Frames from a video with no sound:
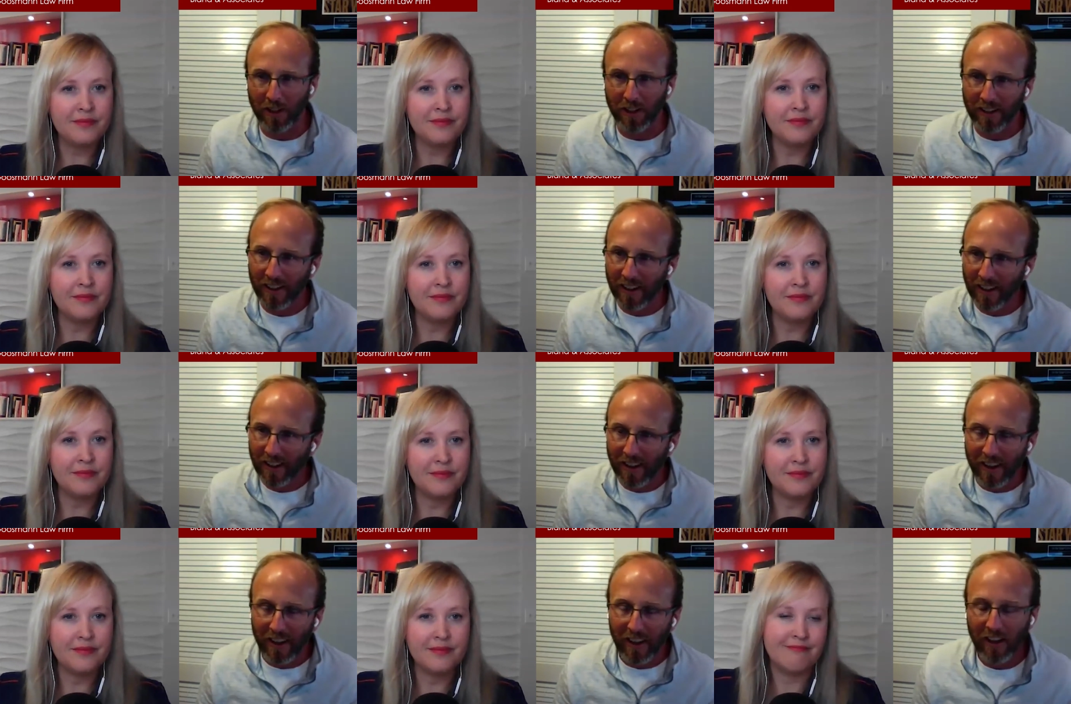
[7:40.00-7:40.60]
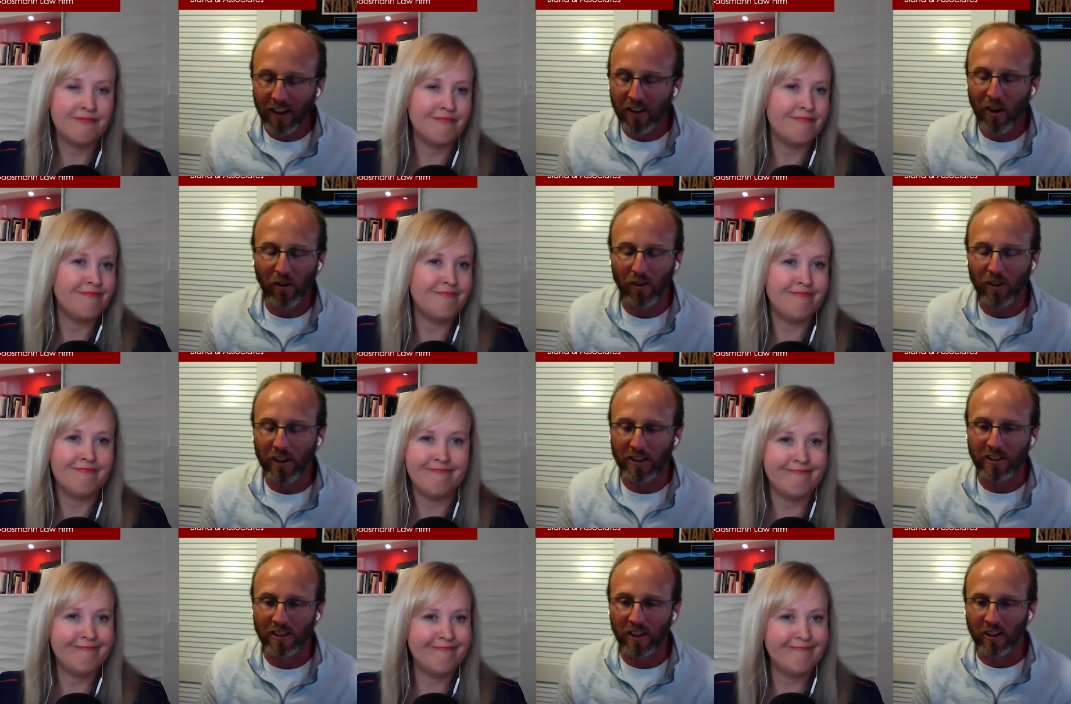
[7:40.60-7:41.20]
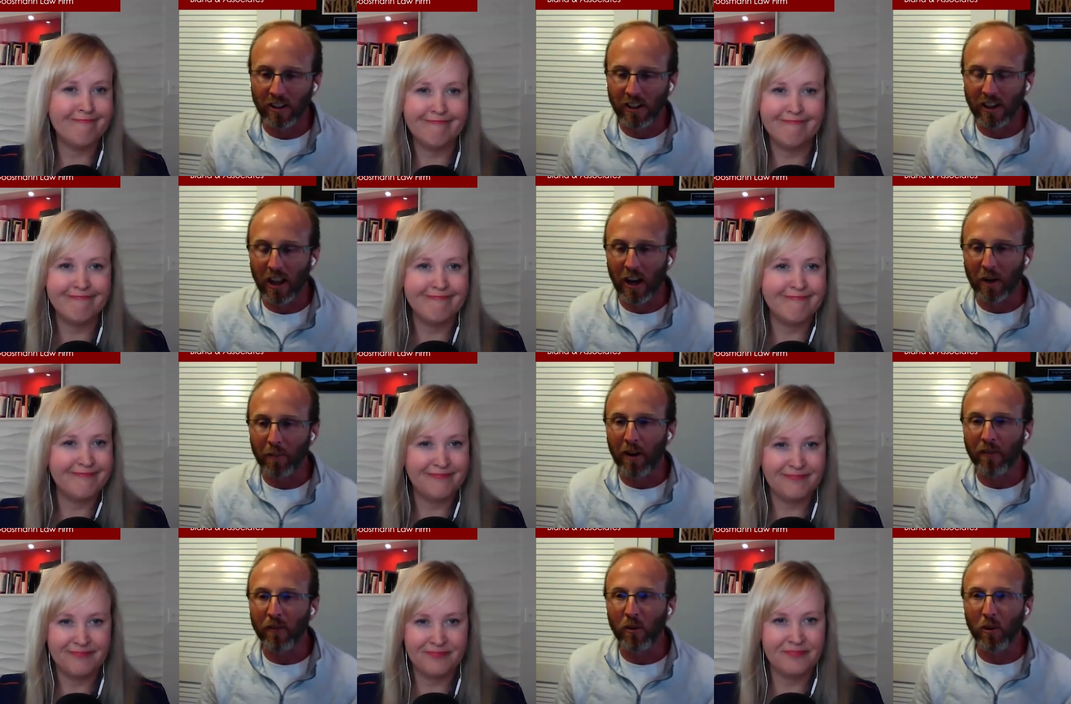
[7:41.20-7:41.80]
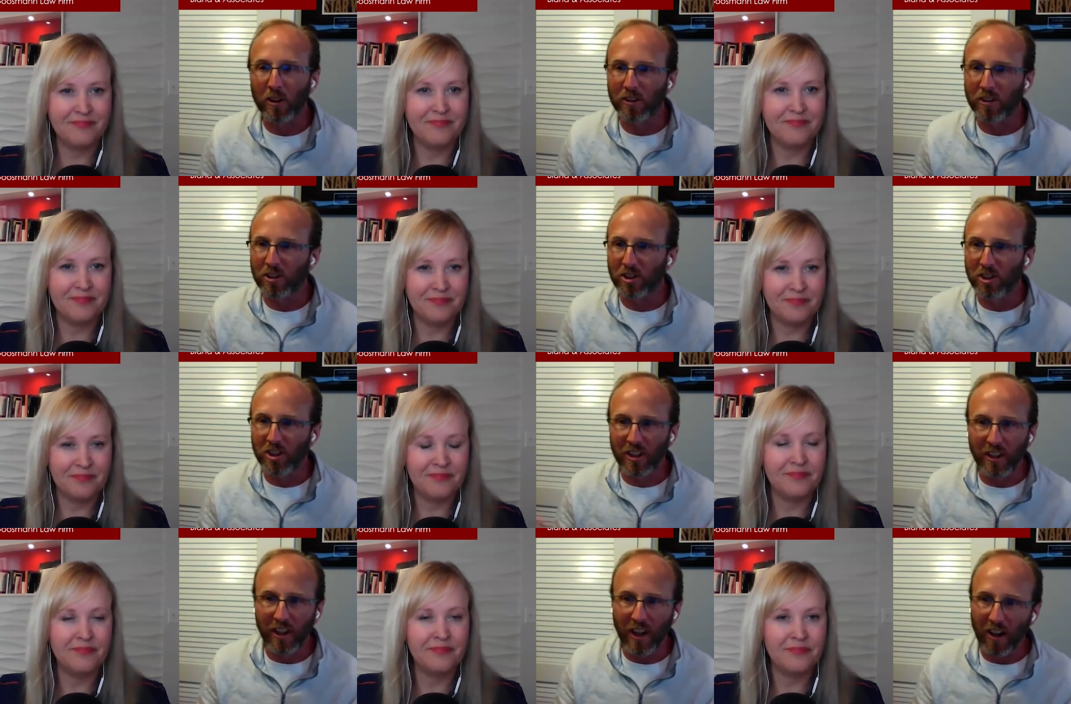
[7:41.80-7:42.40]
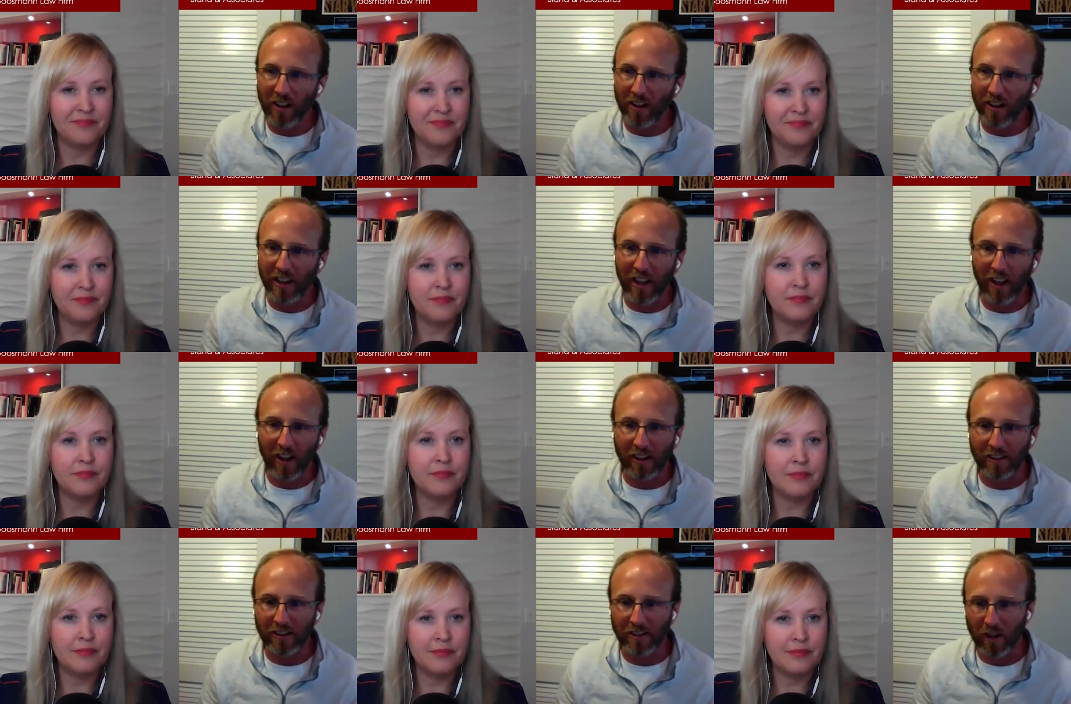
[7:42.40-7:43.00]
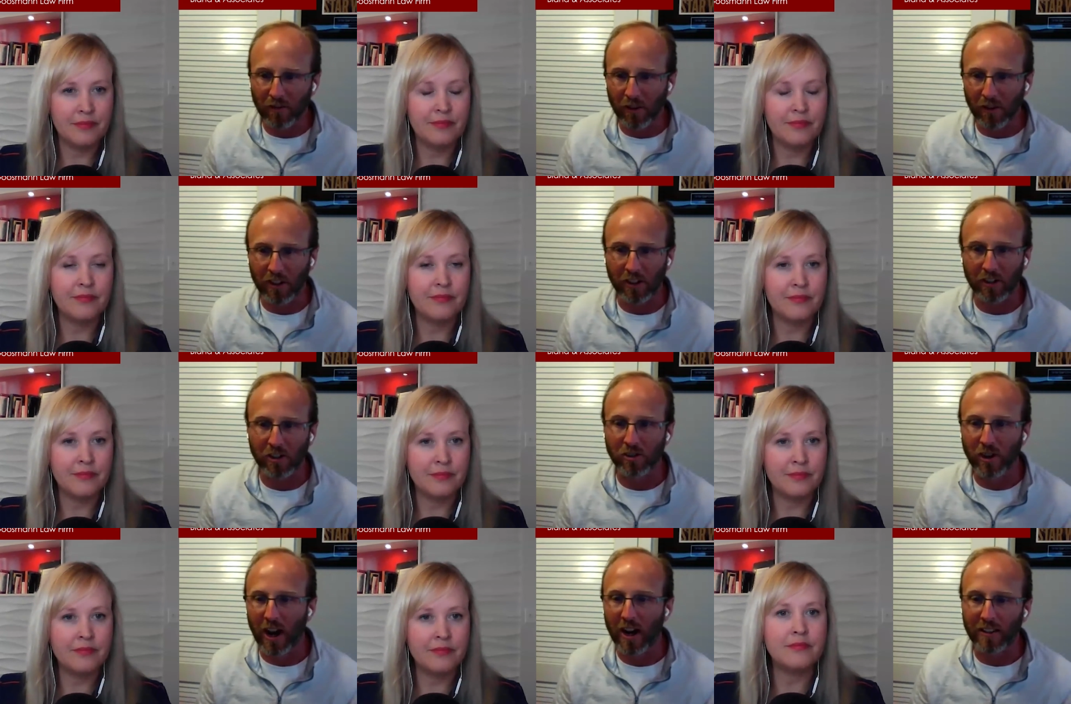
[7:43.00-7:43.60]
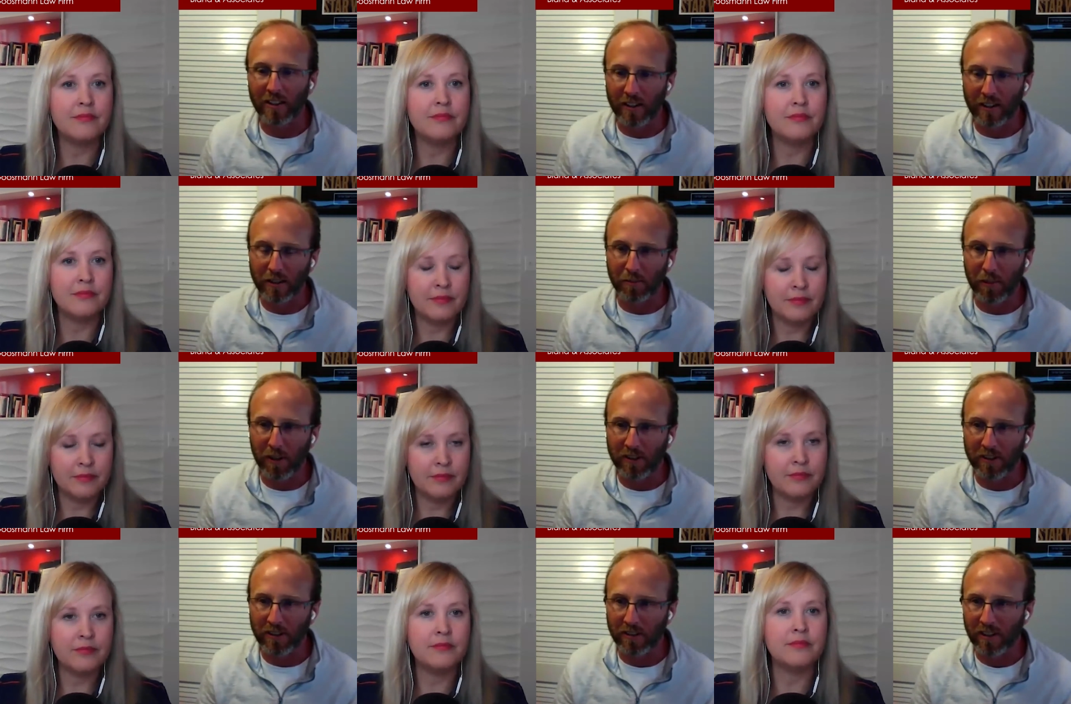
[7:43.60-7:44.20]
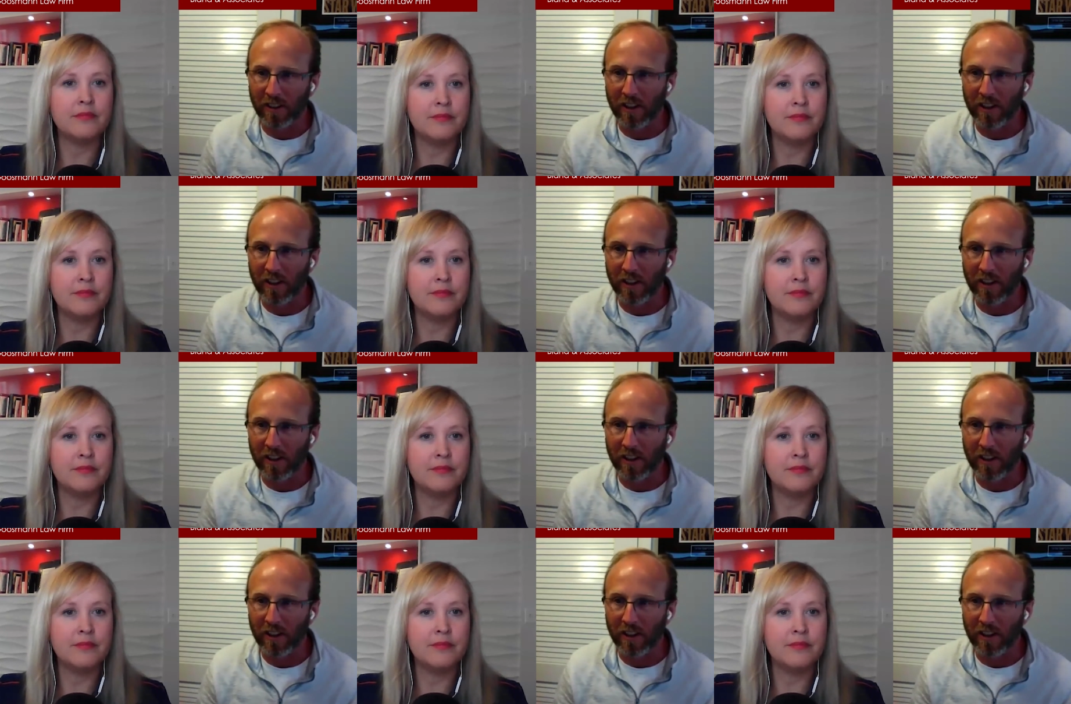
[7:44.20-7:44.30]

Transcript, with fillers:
Speaker 1: But you don't necessarily need that. I mean, everyone's G L and accounting software can track the expenses.